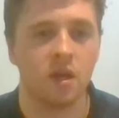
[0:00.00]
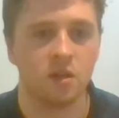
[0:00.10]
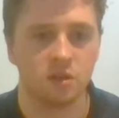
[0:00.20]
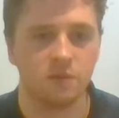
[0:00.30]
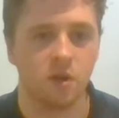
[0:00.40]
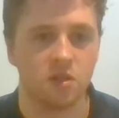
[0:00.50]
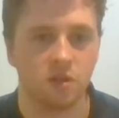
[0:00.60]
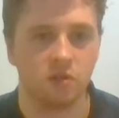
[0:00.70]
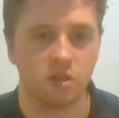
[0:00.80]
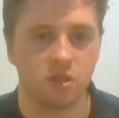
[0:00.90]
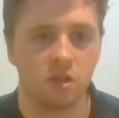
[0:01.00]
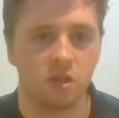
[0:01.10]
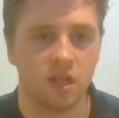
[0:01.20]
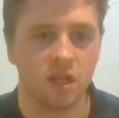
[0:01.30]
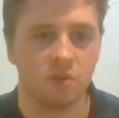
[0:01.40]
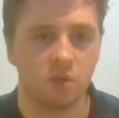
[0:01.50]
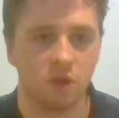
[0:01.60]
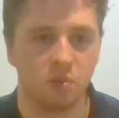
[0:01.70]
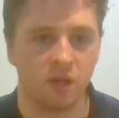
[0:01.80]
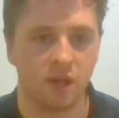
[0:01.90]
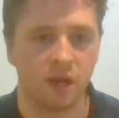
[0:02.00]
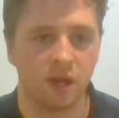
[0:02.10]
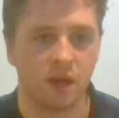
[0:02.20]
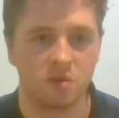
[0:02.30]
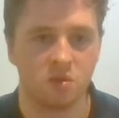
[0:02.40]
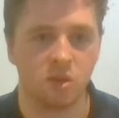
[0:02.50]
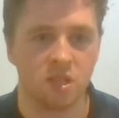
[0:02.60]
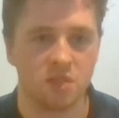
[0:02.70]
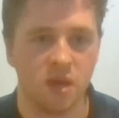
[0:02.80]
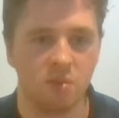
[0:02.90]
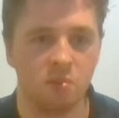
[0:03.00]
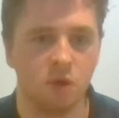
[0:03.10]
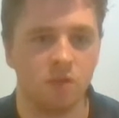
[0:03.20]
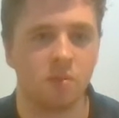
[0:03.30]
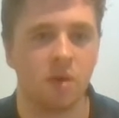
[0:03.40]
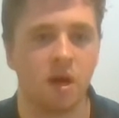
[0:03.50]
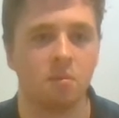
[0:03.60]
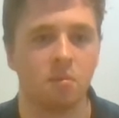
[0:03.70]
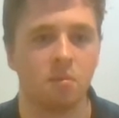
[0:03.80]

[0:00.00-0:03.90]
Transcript: So first off, watching Lockie, we're going to bring our arms at wingspan, move them up,